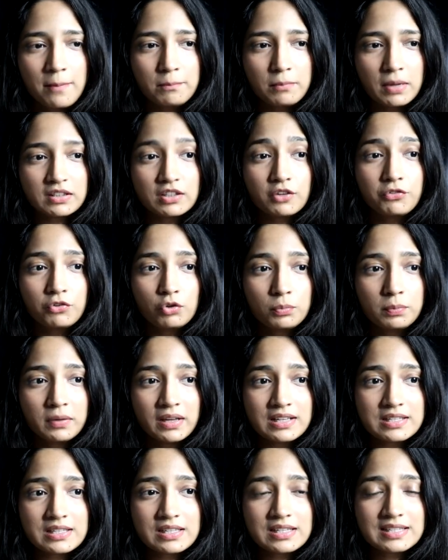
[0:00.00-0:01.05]
But the few
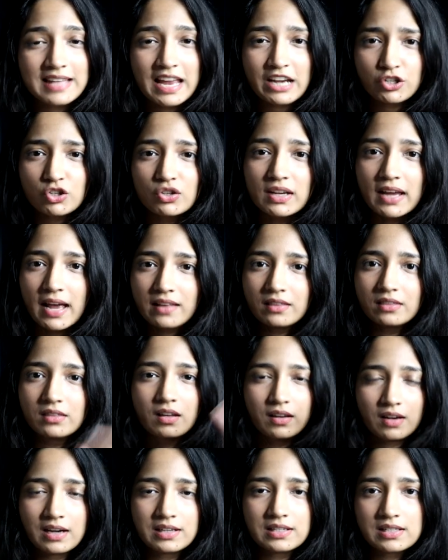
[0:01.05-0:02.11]
places that you get
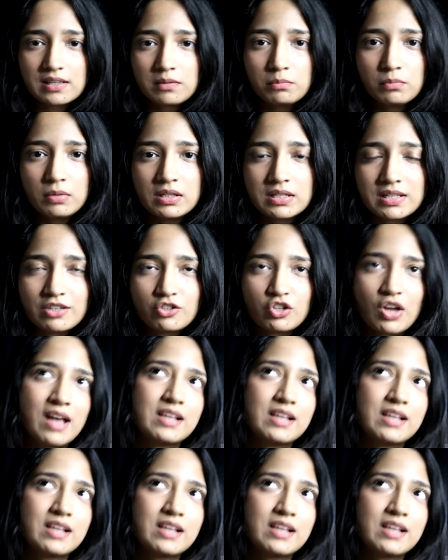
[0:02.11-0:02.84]
the red symbols, such